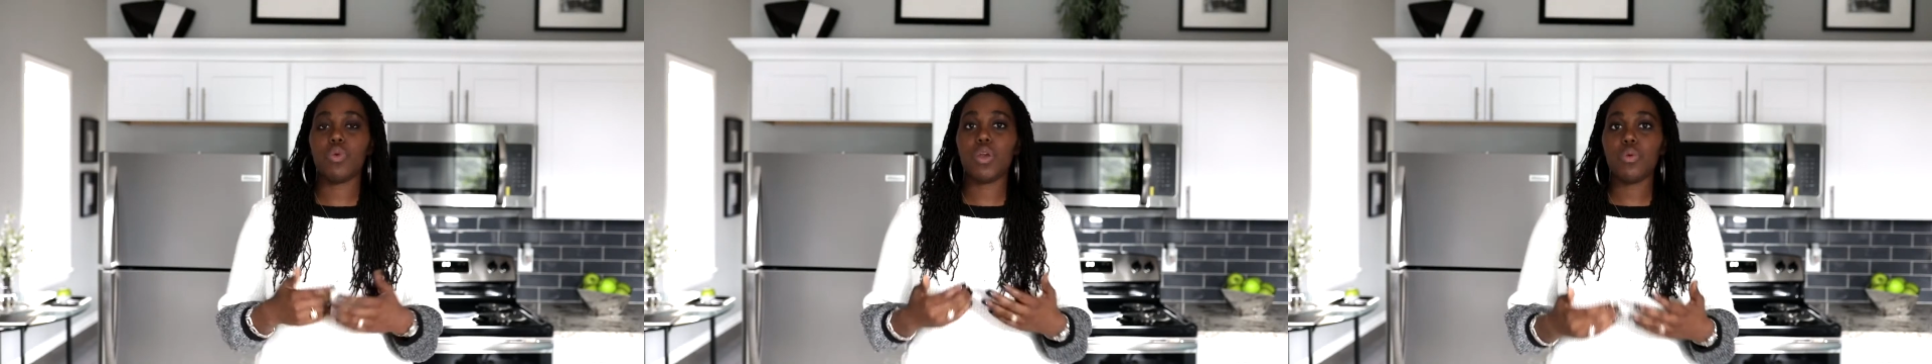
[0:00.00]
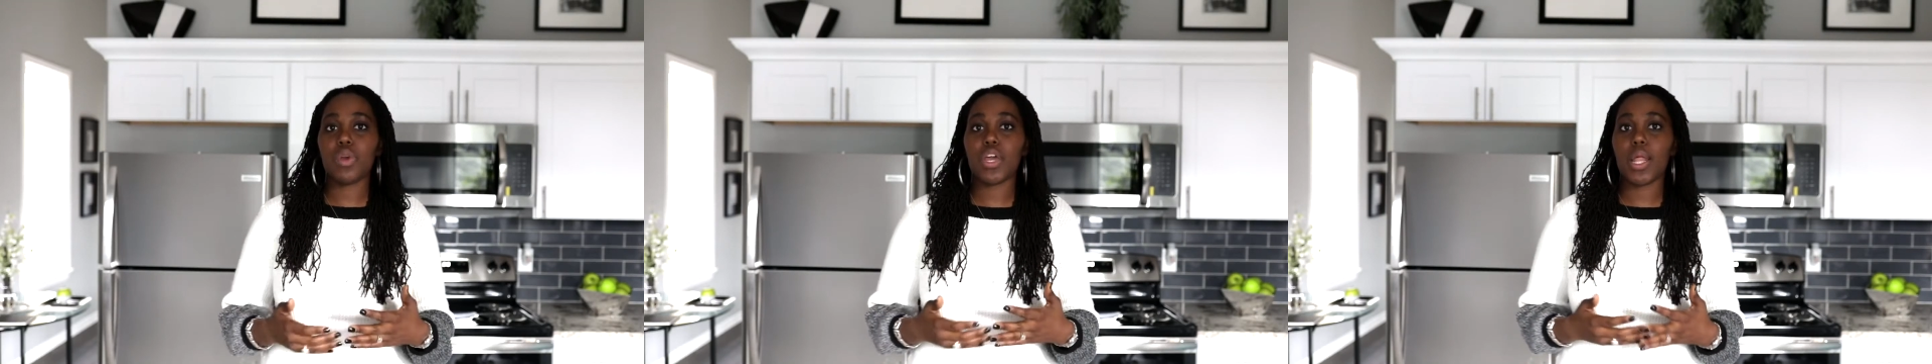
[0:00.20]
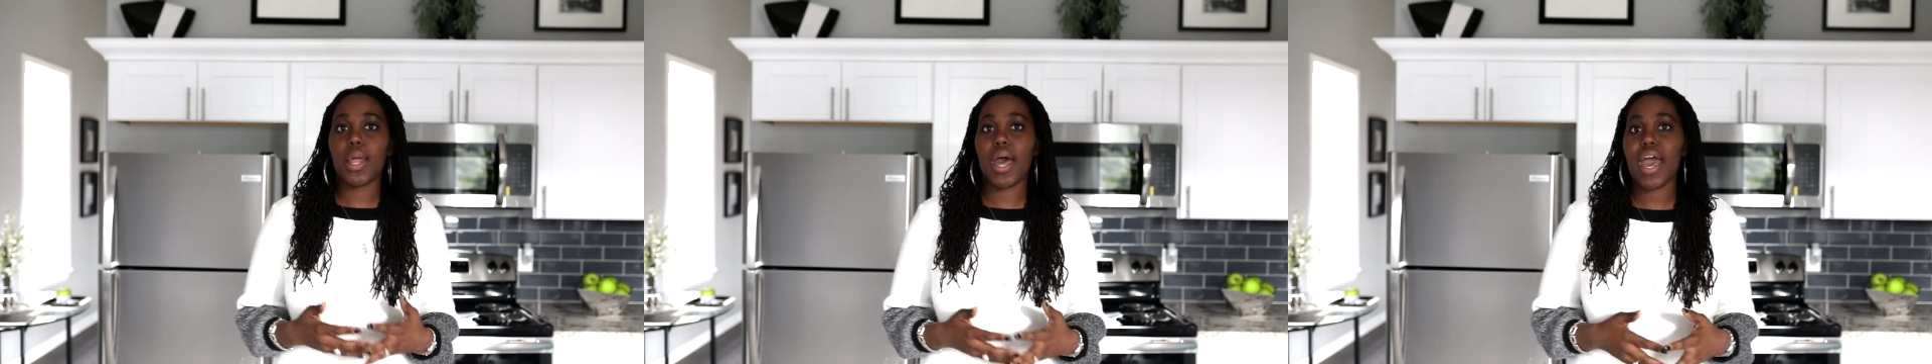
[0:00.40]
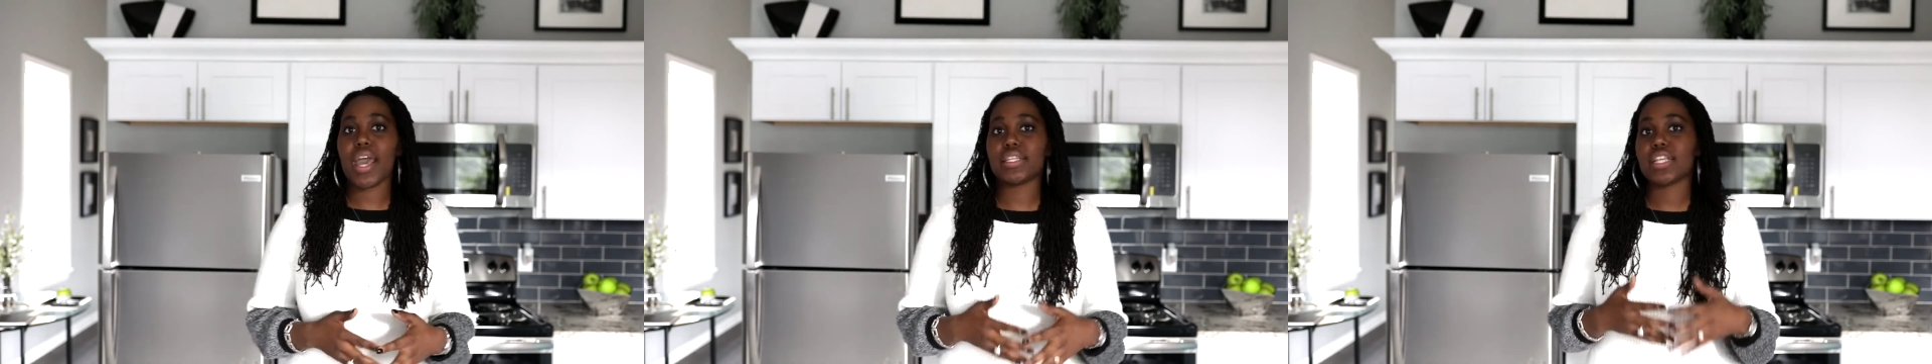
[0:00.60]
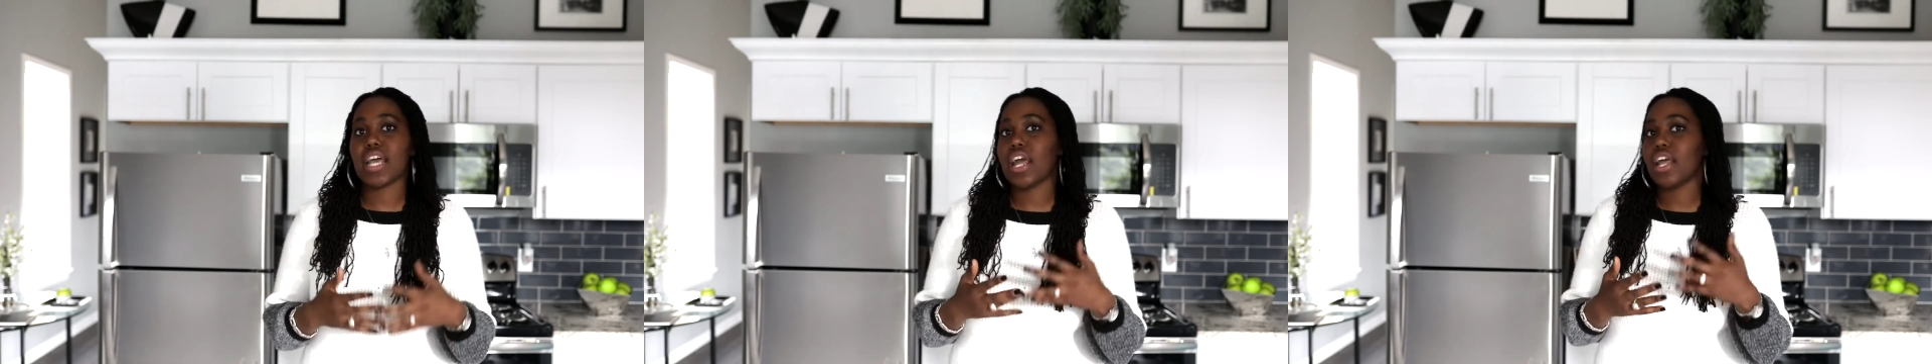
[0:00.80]
We
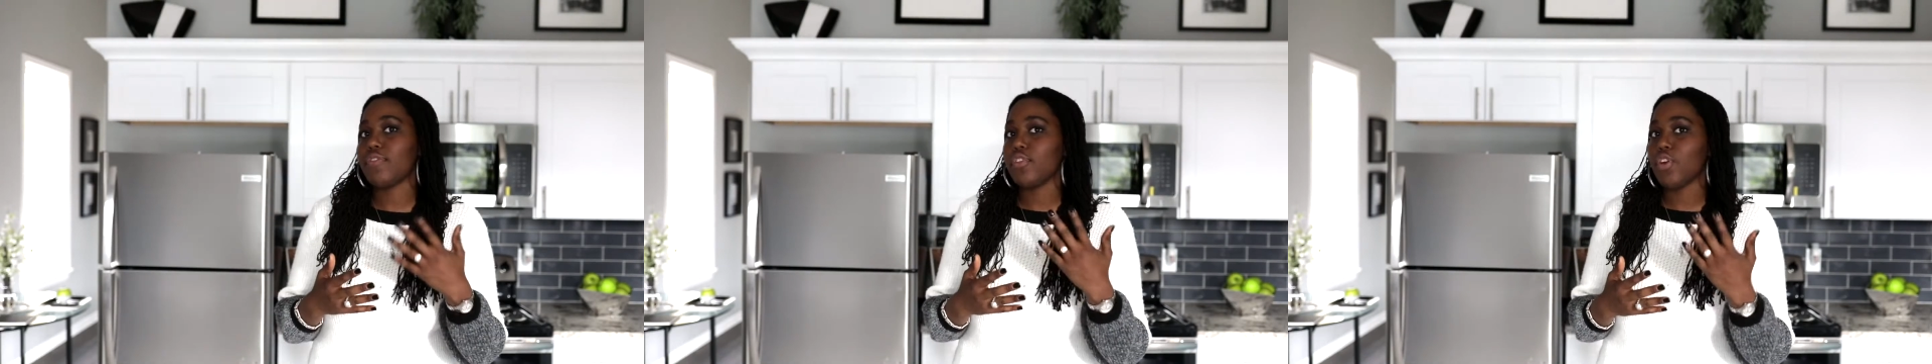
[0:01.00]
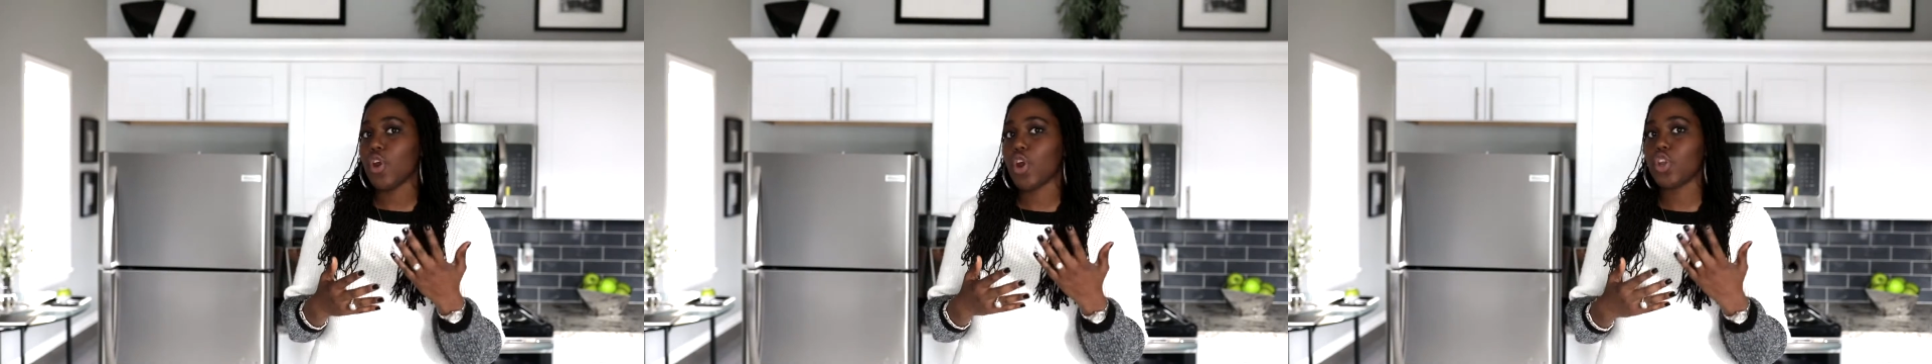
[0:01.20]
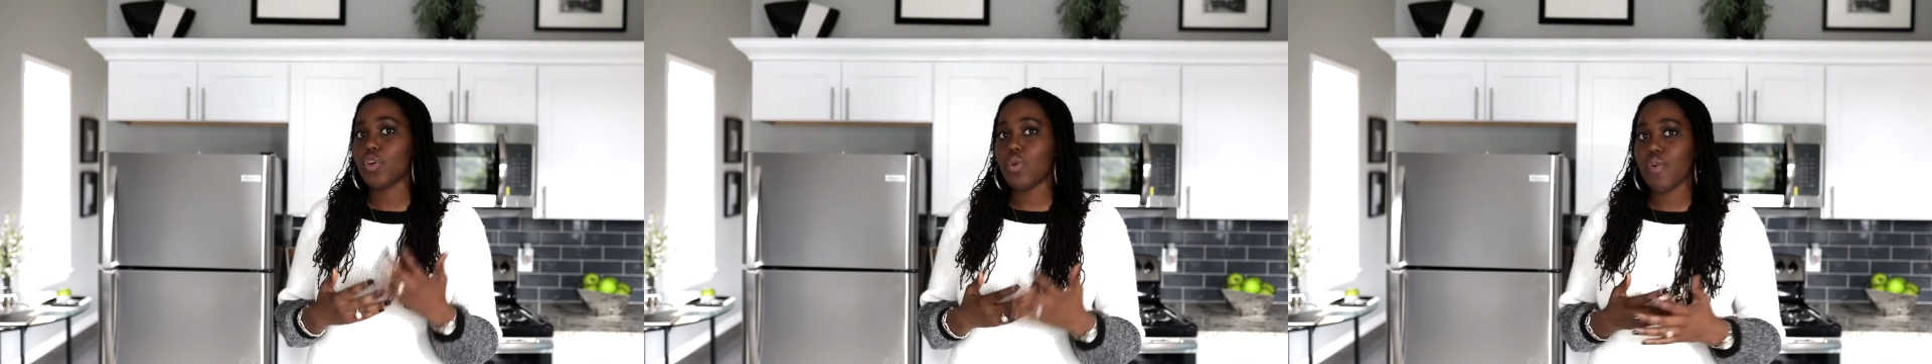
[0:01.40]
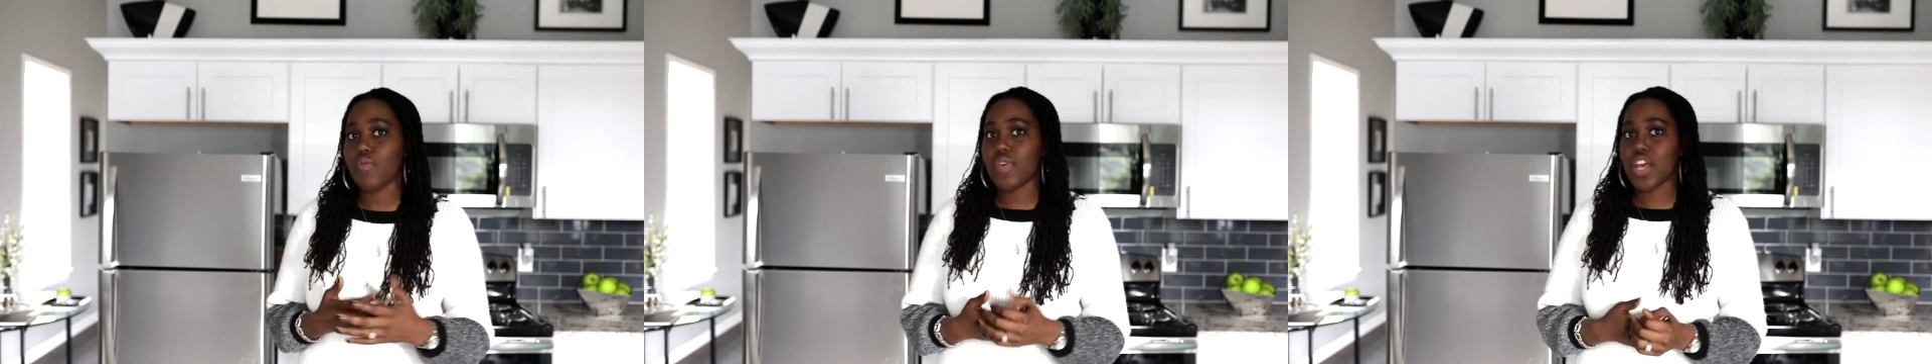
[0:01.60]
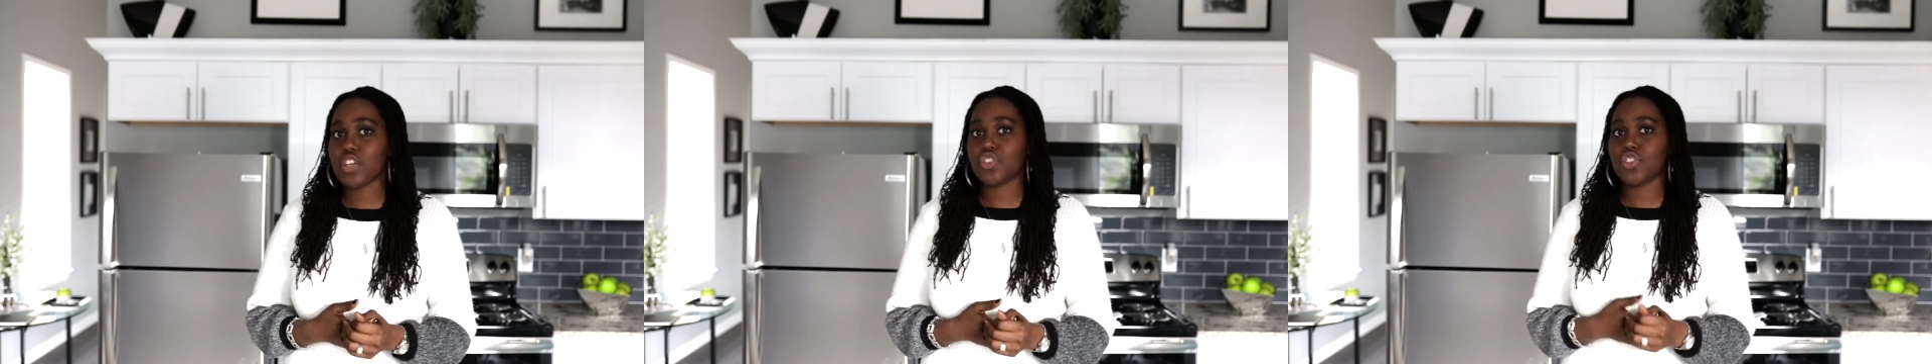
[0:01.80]
realize that if you're a new
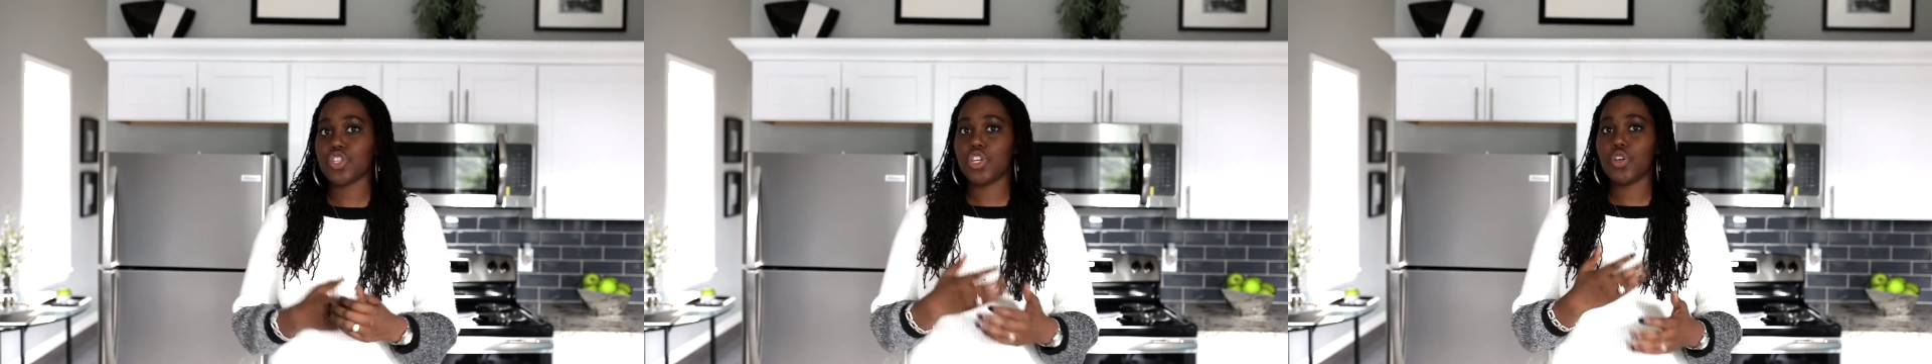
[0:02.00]
investor,